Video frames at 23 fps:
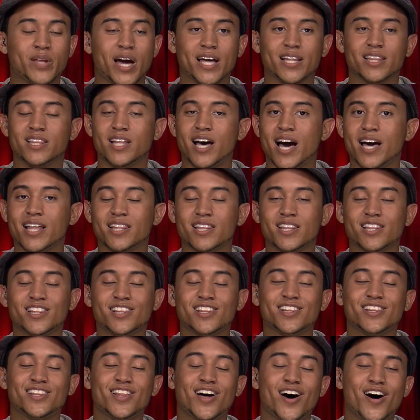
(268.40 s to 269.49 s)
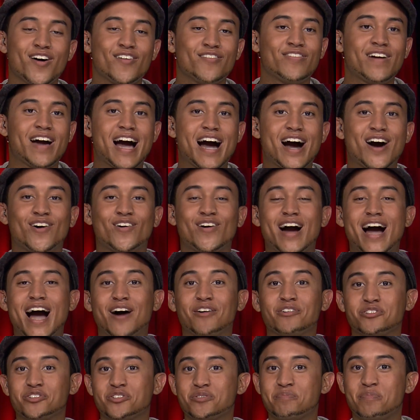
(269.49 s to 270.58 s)
I, I love how
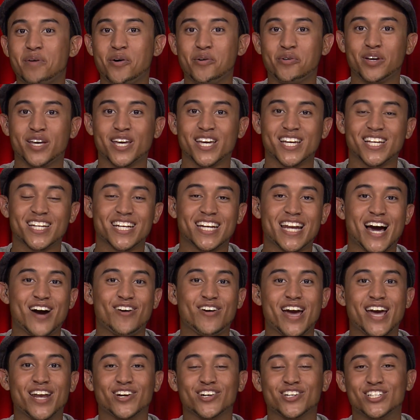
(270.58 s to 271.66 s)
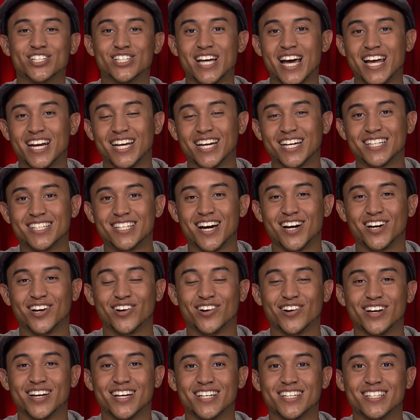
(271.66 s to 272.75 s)
outspoken and how energetic
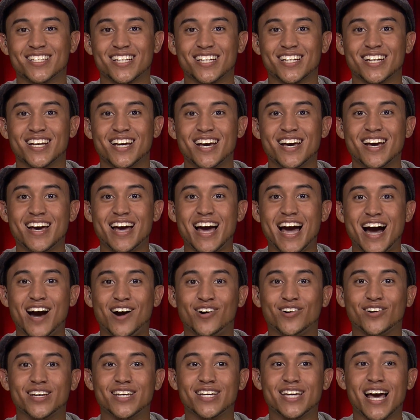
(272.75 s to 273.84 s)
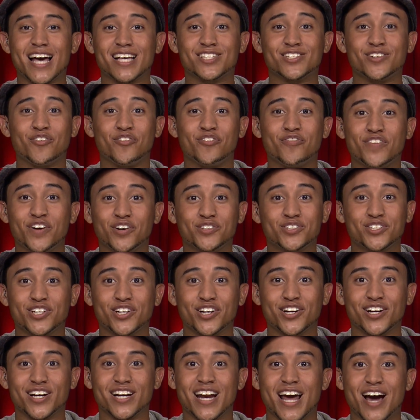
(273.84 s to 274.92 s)
Tucker is, and how he has no
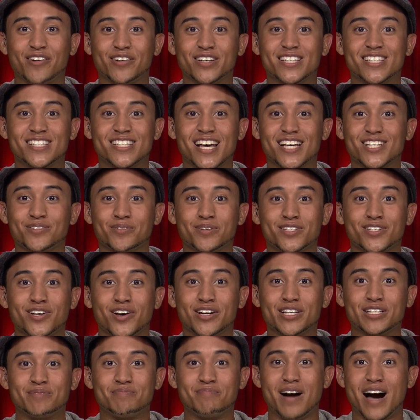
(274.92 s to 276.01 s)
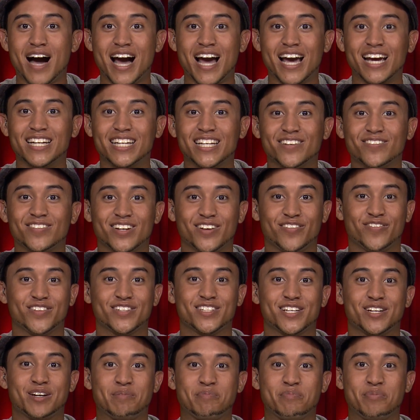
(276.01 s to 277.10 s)
filter, and how he says what's on his mind, even if
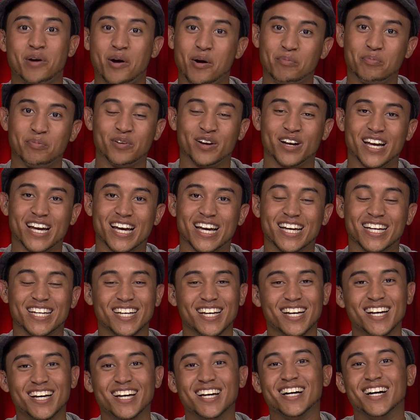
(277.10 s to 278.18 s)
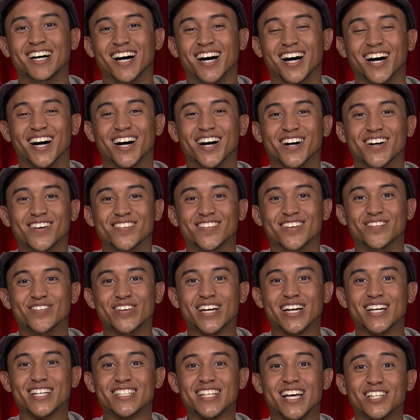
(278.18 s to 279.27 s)
it's inappropriate. Um,
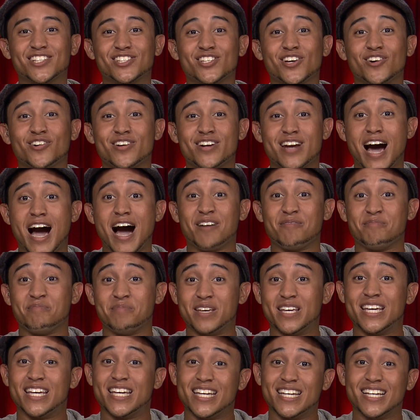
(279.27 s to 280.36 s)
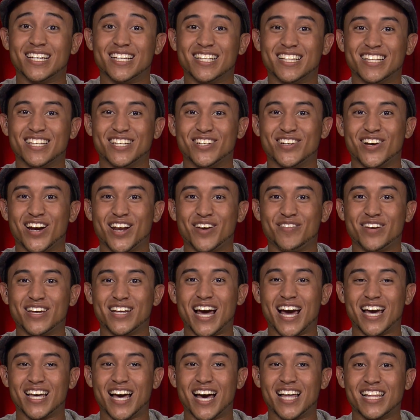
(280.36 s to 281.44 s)
because that's so not me. You know what I mean?
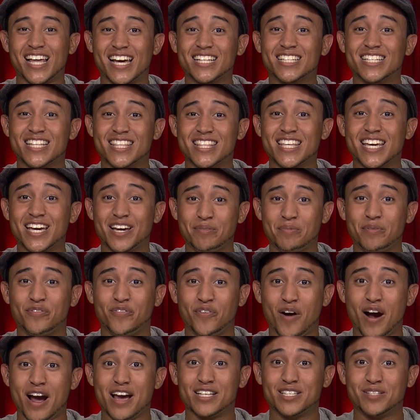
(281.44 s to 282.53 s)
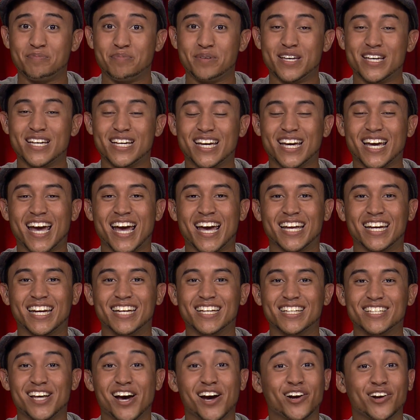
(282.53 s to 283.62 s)
I, I like to think before I speak, and
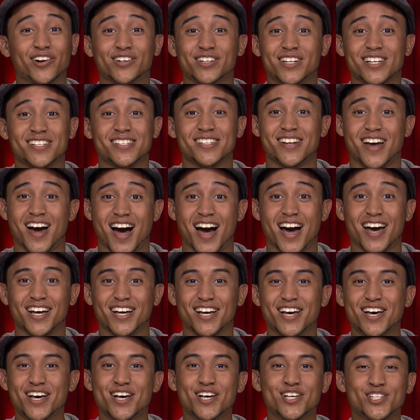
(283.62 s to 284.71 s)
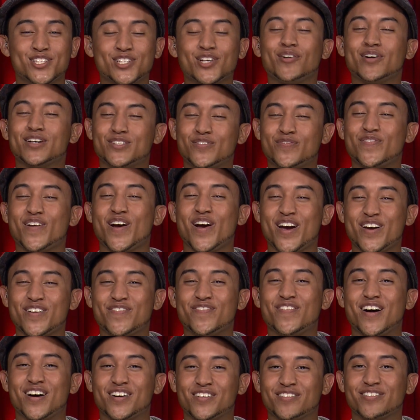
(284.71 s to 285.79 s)
Tucker does not. So it's very
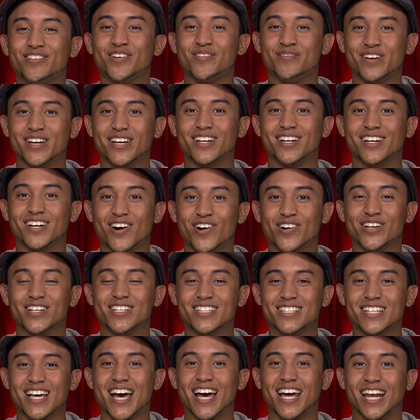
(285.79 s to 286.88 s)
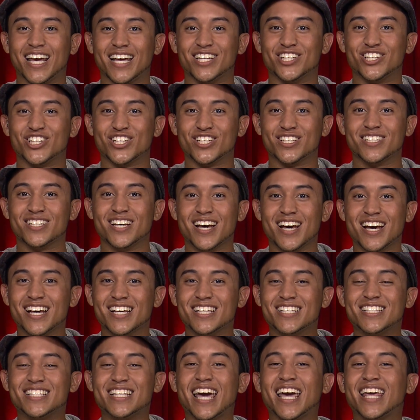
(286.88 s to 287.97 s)
fun for me to go to set and just
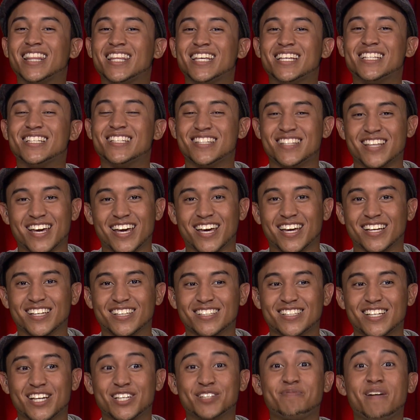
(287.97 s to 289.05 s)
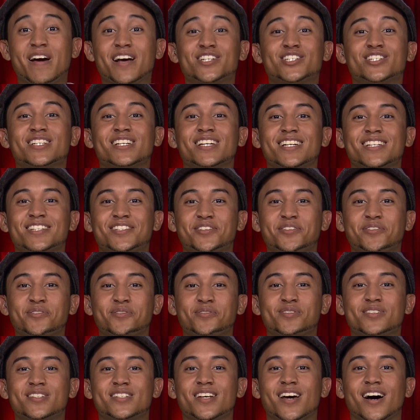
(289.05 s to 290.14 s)
say these things, especially
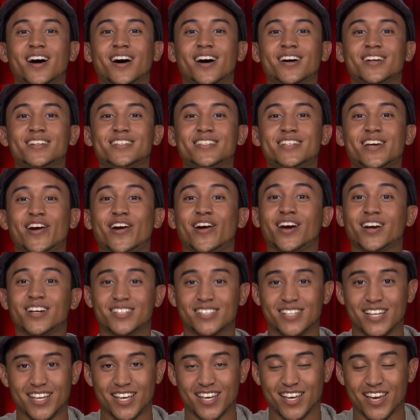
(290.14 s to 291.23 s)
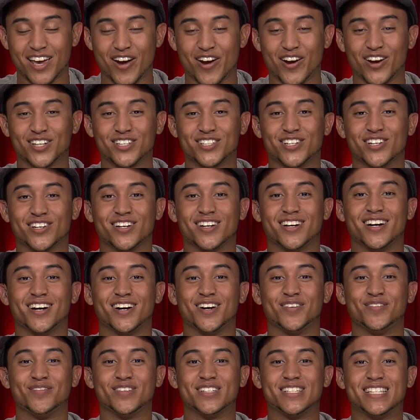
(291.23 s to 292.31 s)
to uh, Derek's character,
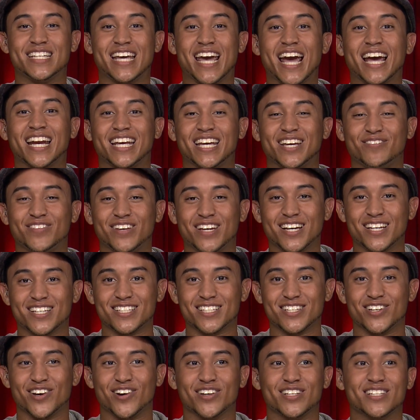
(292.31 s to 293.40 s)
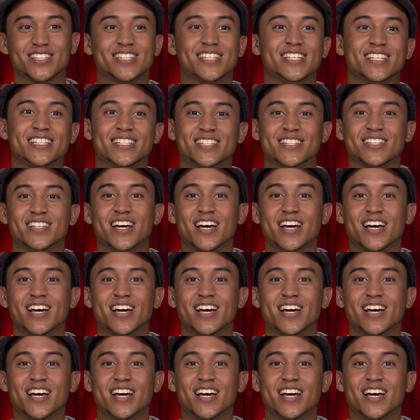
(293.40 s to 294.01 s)
um, Danny, because you know he's